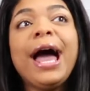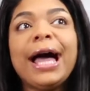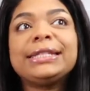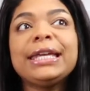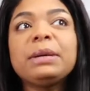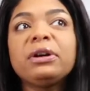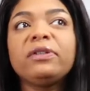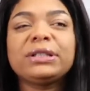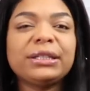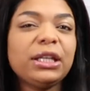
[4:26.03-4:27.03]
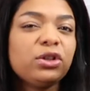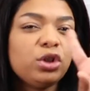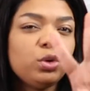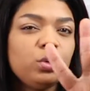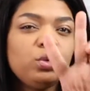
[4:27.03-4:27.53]
I did come across, I think,
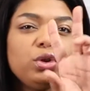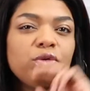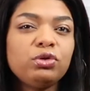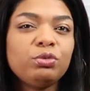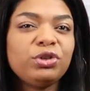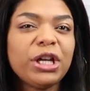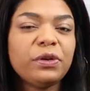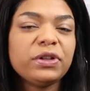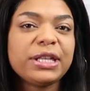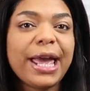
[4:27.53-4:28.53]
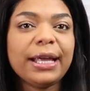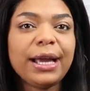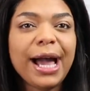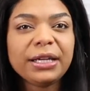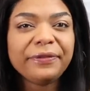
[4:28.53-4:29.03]
2 YouTube channels that
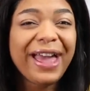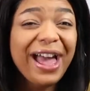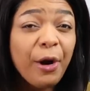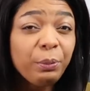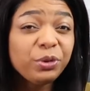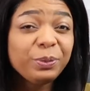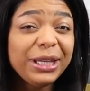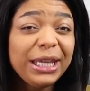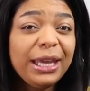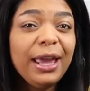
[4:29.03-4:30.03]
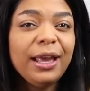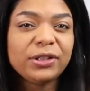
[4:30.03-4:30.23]
kind of helped me,